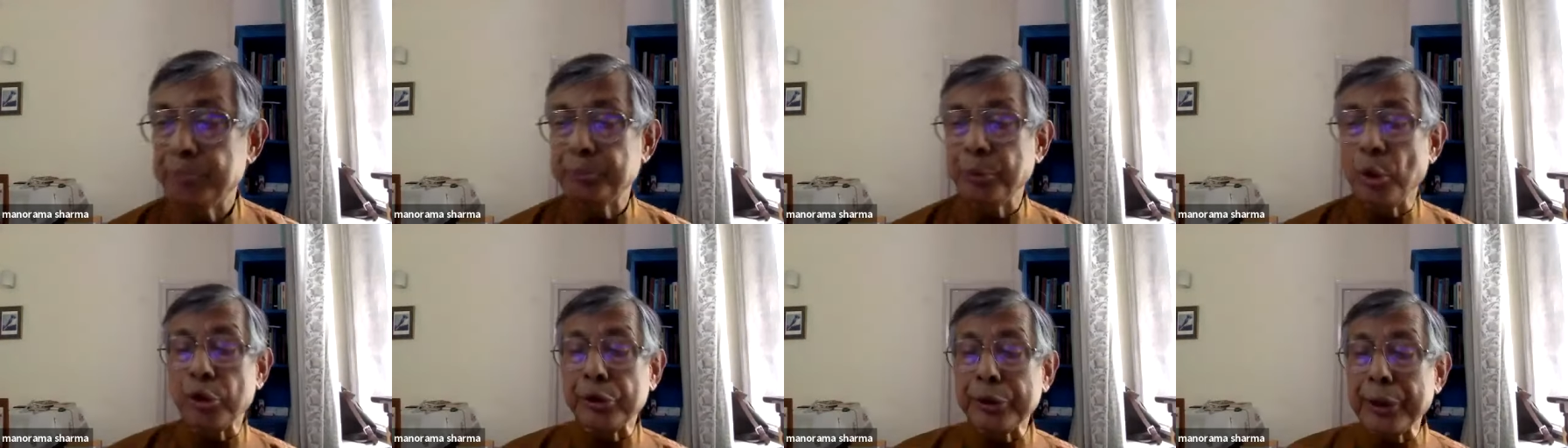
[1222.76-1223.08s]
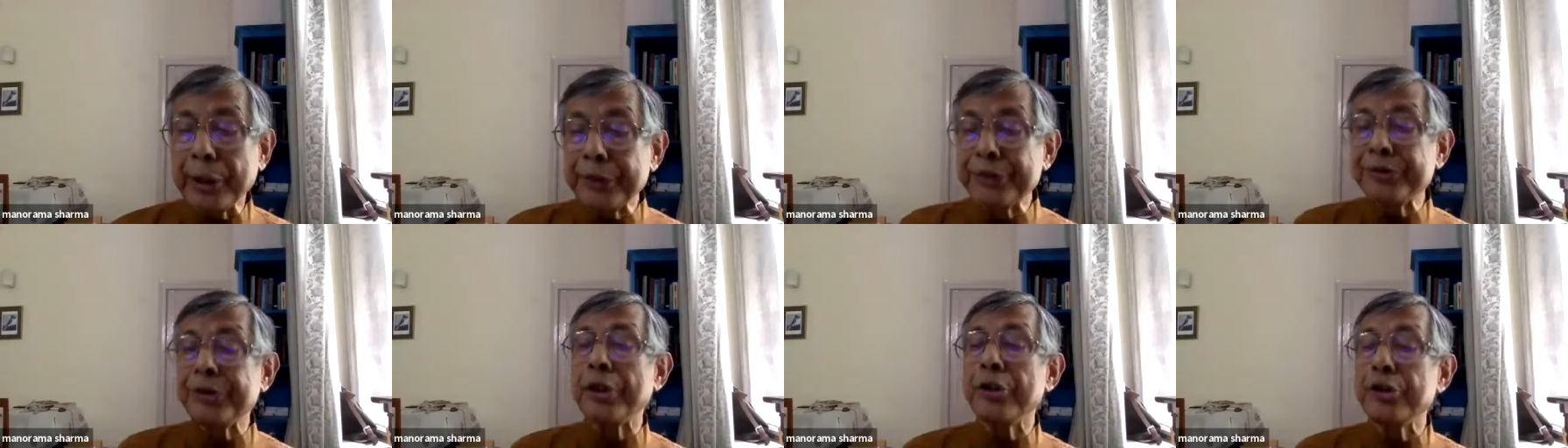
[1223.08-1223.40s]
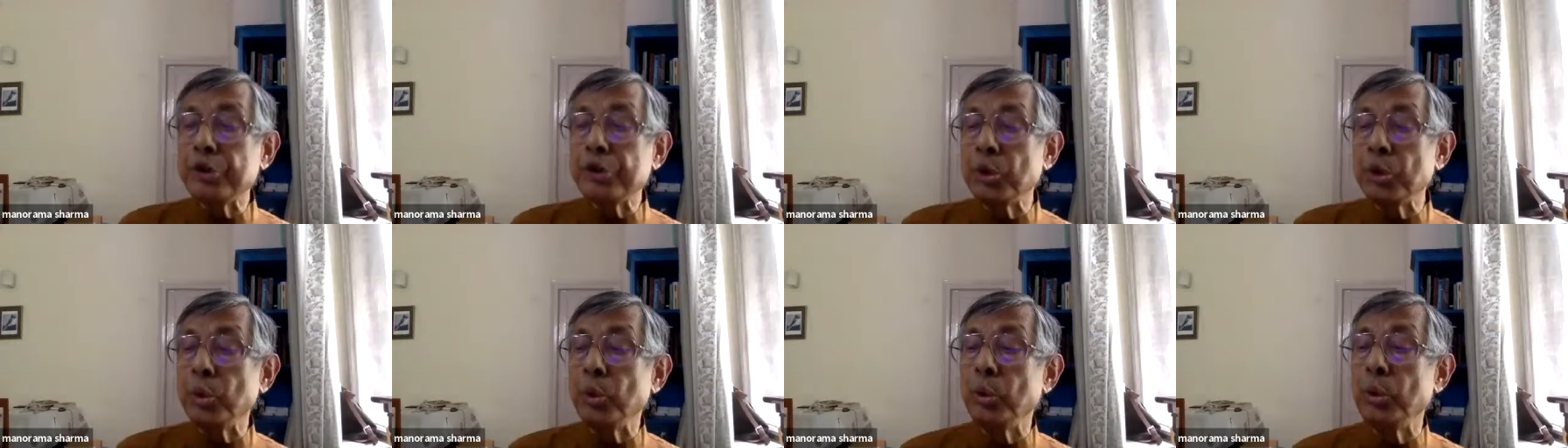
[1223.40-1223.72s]

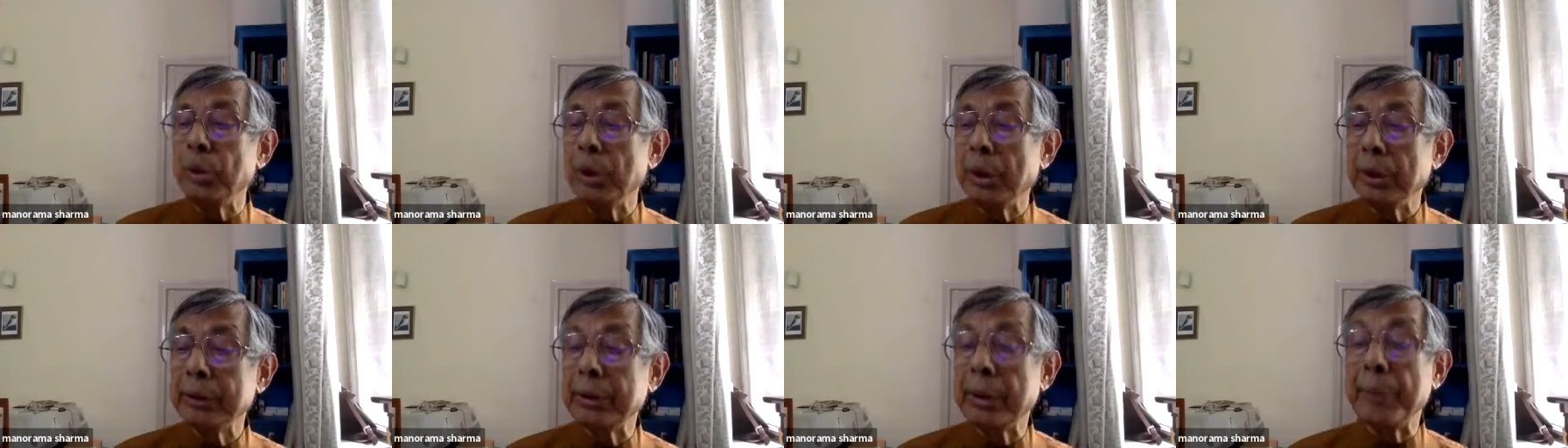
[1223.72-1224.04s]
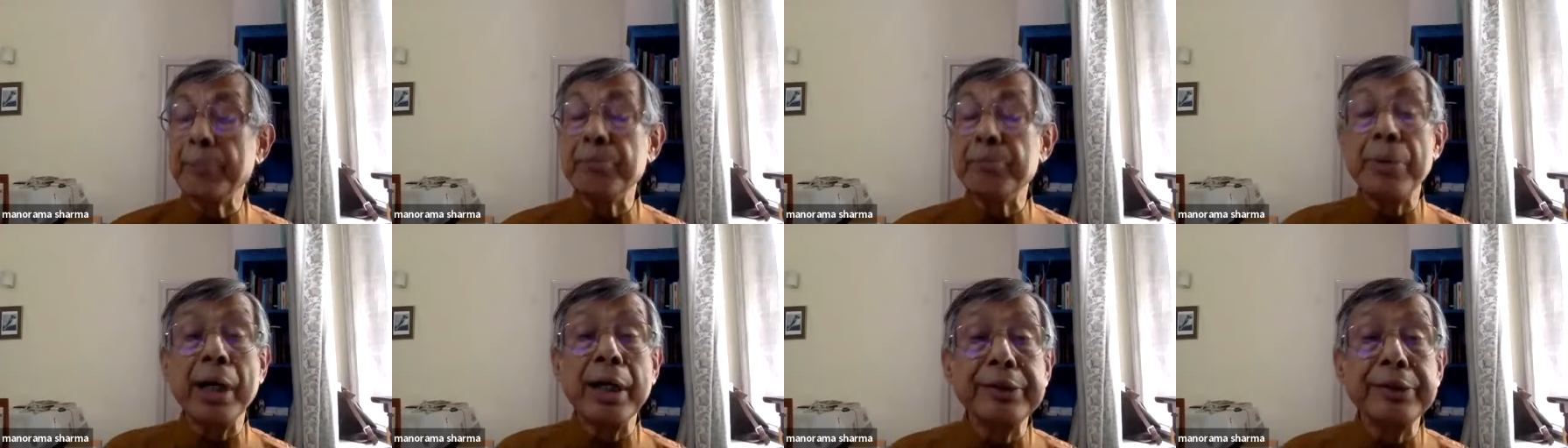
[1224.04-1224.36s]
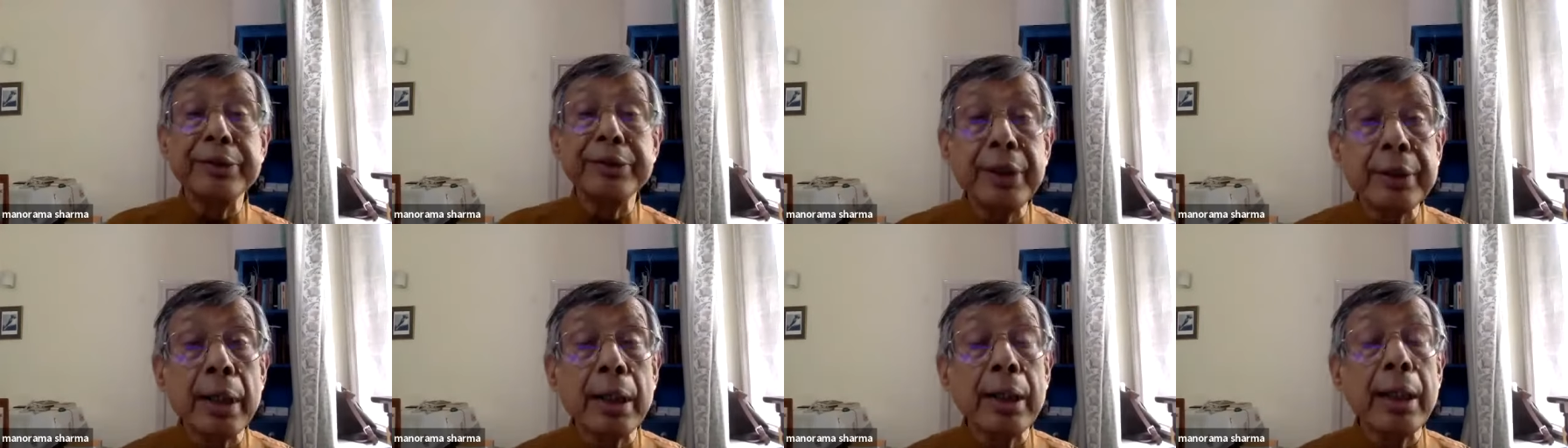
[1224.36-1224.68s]
protection to the
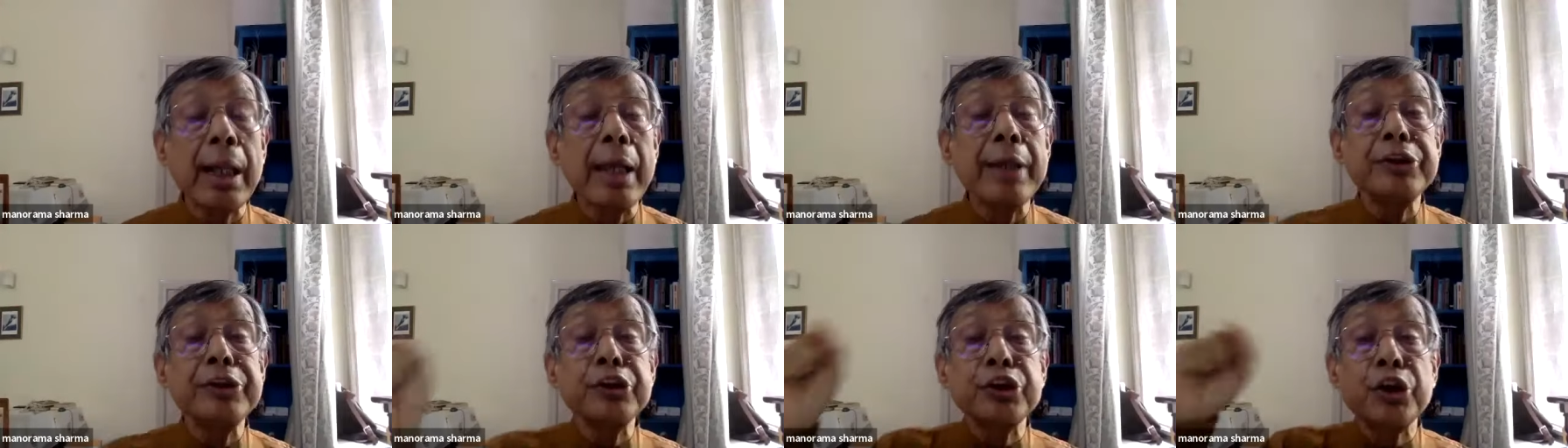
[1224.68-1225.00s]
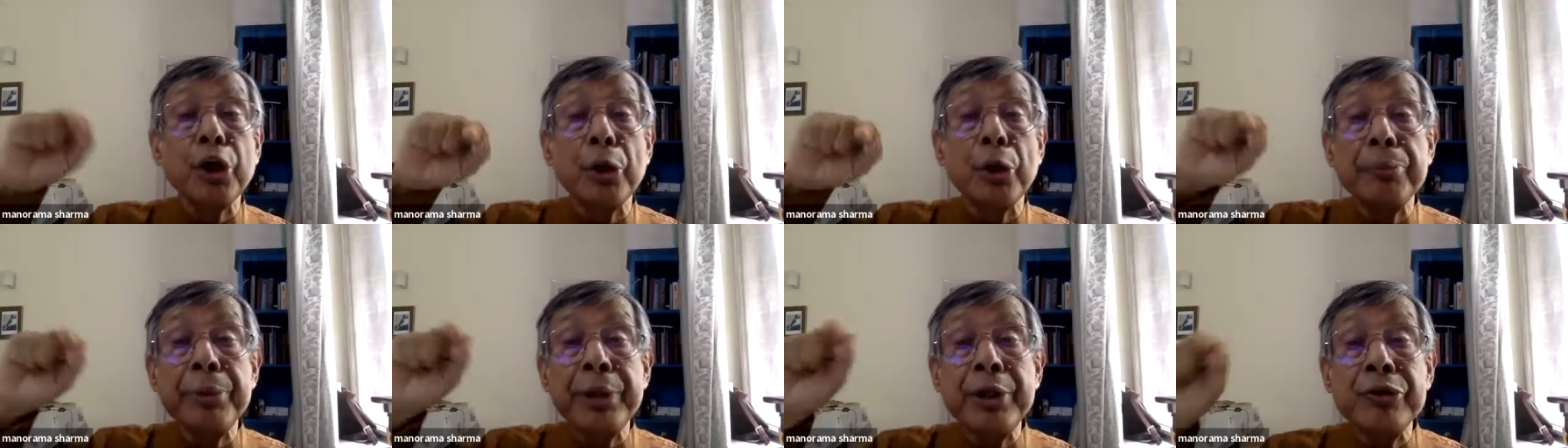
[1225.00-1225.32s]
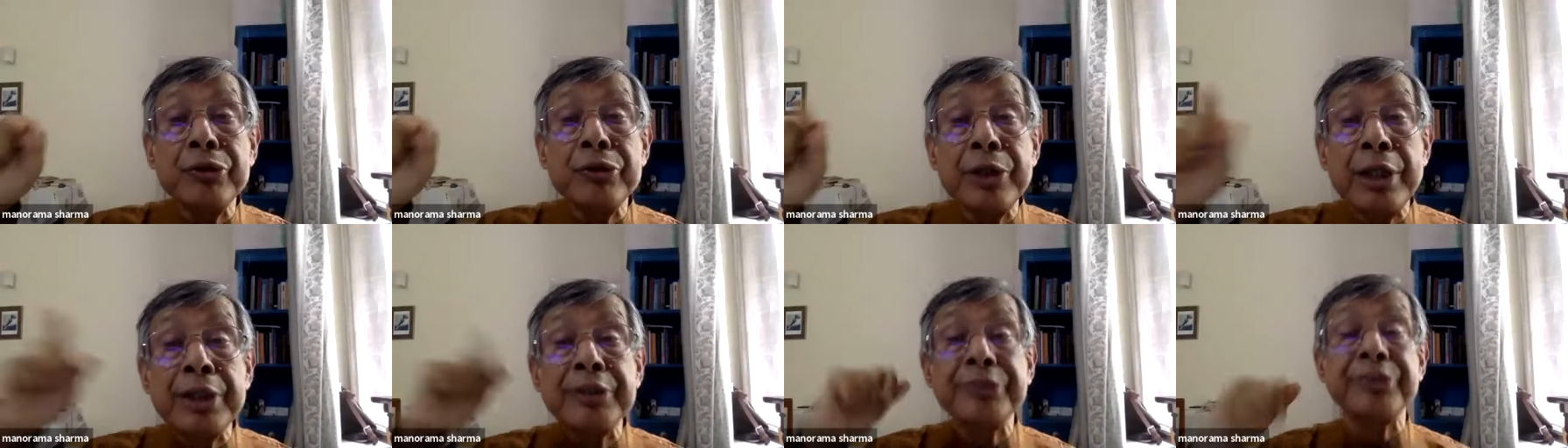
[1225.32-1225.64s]
marginalized
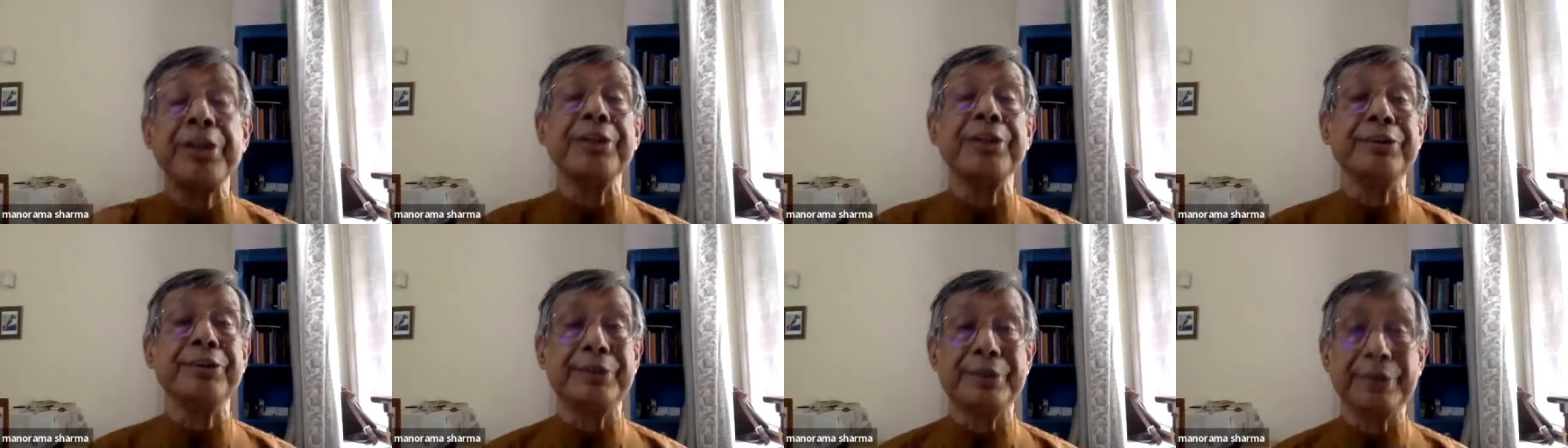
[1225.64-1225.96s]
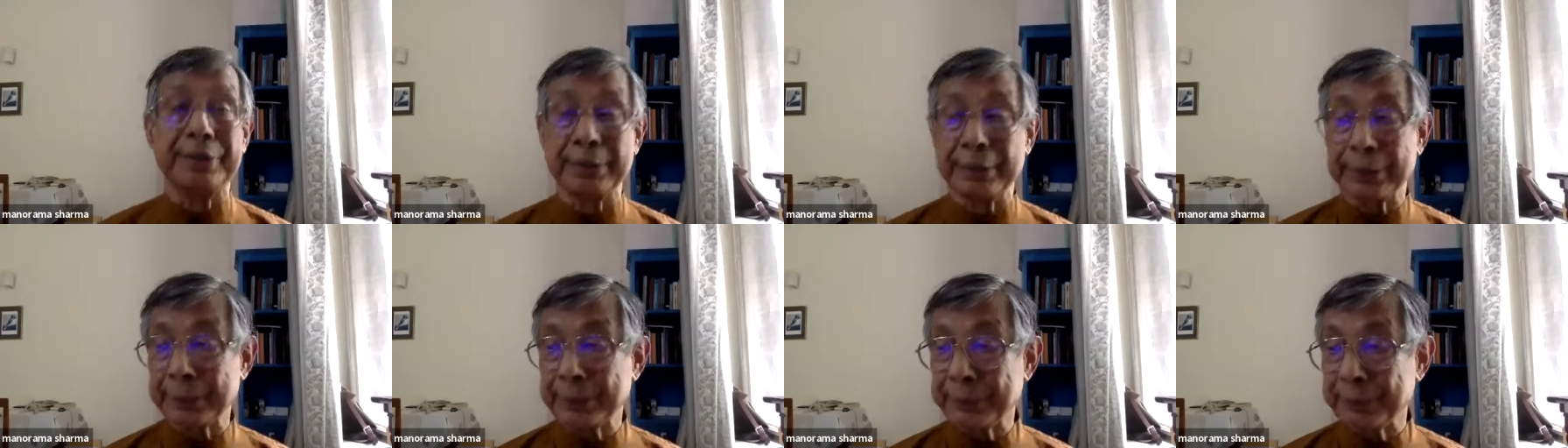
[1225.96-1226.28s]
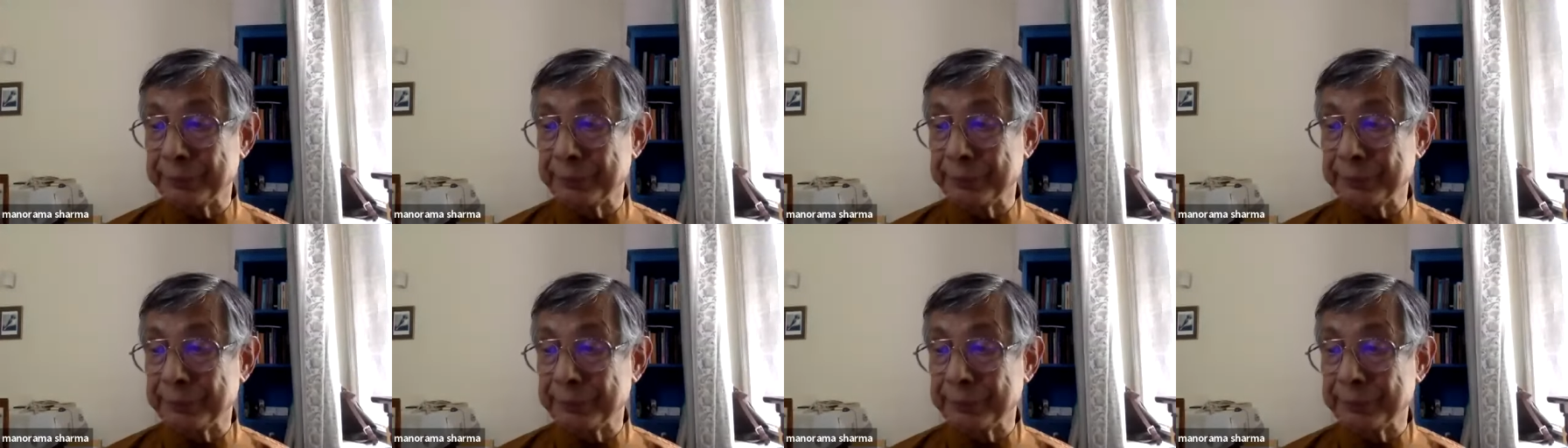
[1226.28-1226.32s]
communities.